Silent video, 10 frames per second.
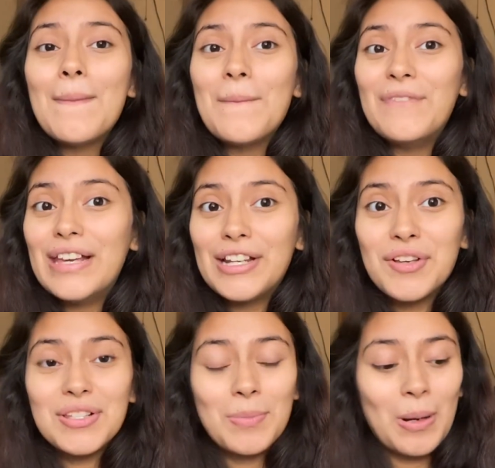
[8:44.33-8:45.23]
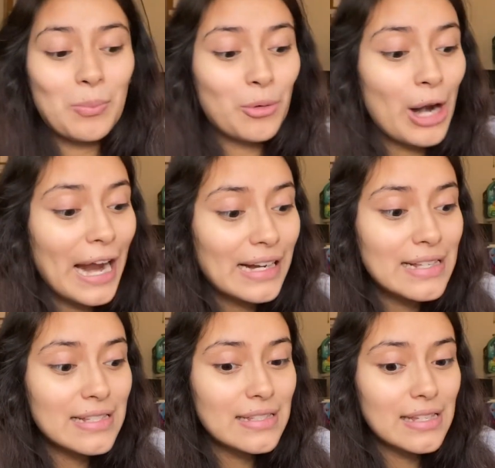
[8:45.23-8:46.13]
videos about
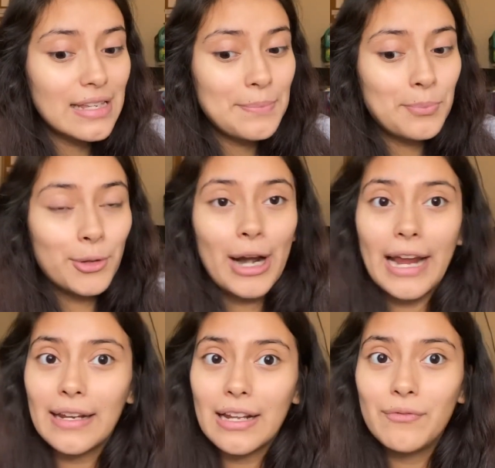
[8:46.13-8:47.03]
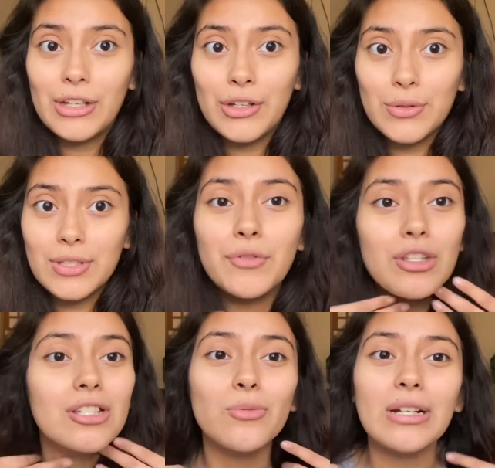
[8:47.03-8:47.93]
pregnancy, pregnant videos, if you
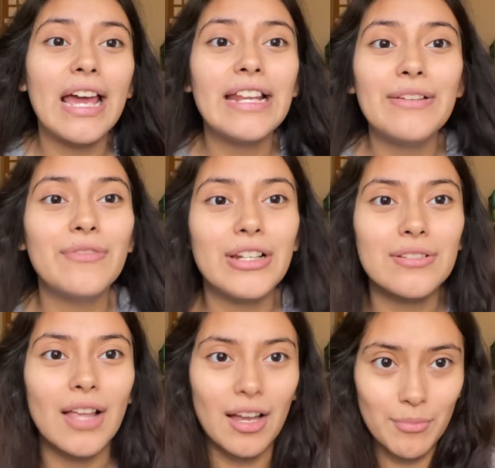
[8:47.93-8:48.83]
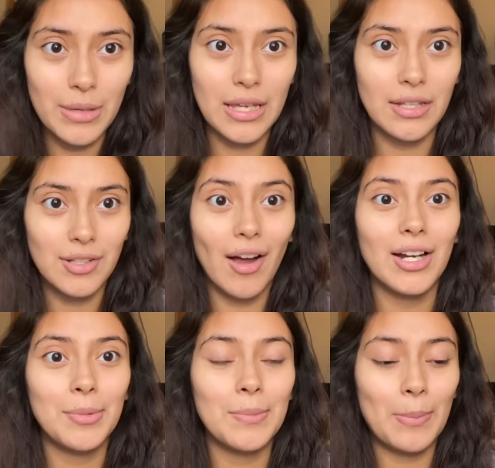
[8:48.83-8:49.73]
just want any videos like of me talking
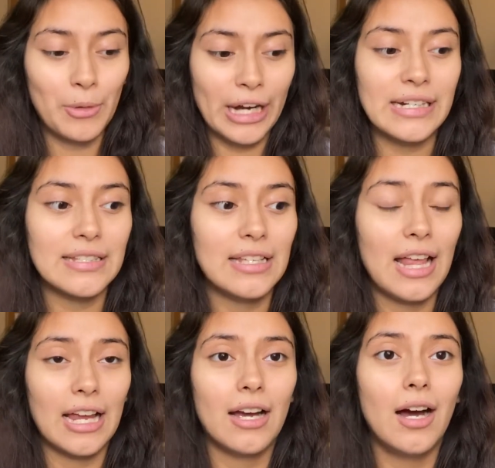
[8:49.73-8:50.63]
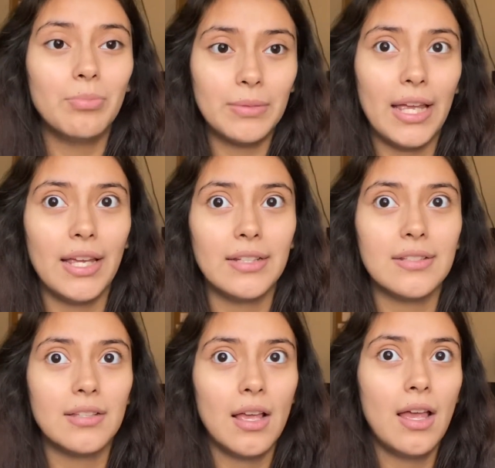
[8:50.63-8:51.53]
about my pregnancy, like
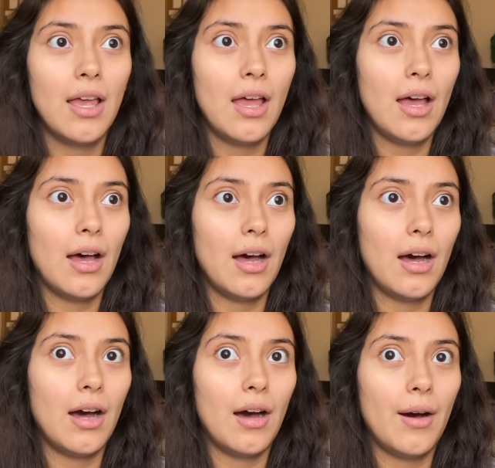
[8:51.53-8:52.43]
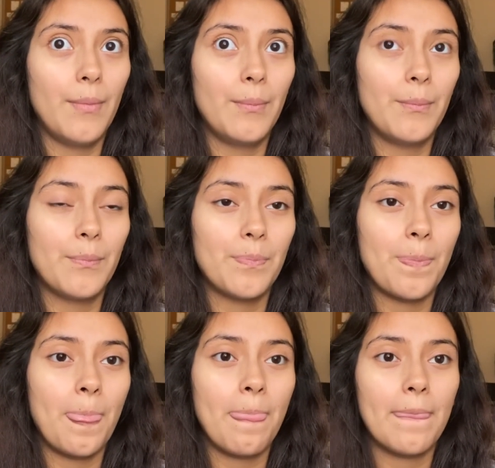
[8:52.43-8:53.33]
updates, um,
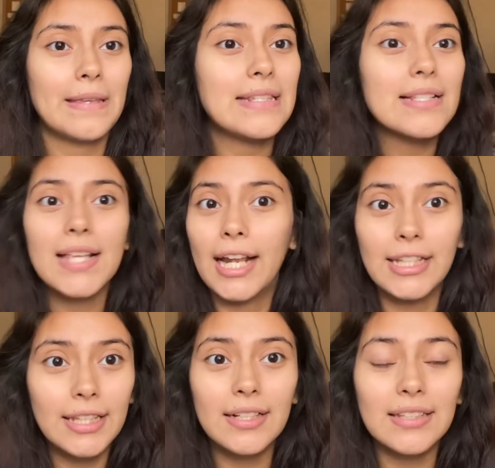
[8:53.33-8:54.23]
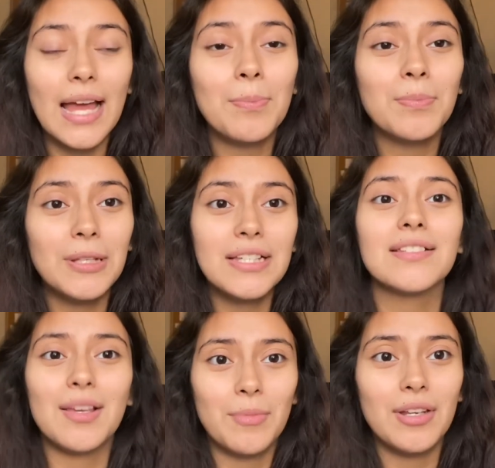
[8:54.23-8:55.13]
just anything like that, please
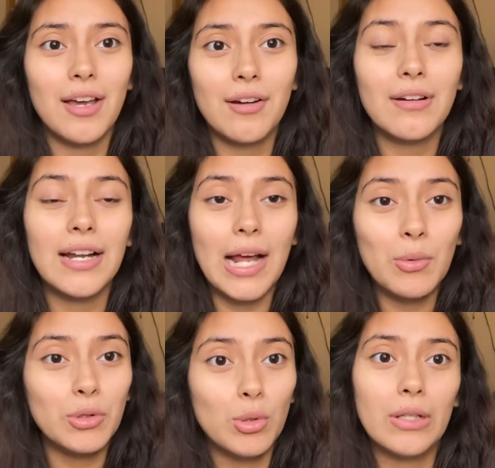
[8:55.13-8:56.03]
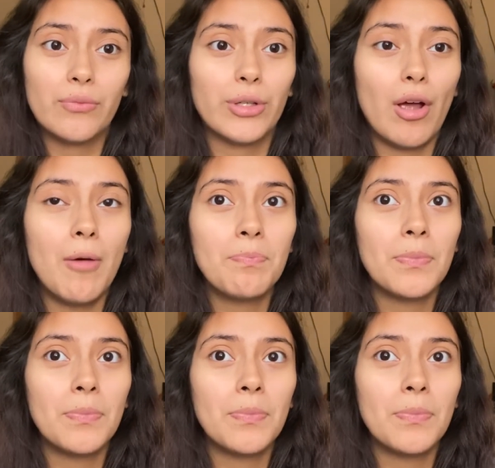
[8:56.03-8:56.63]
let me know and I will do them for y'all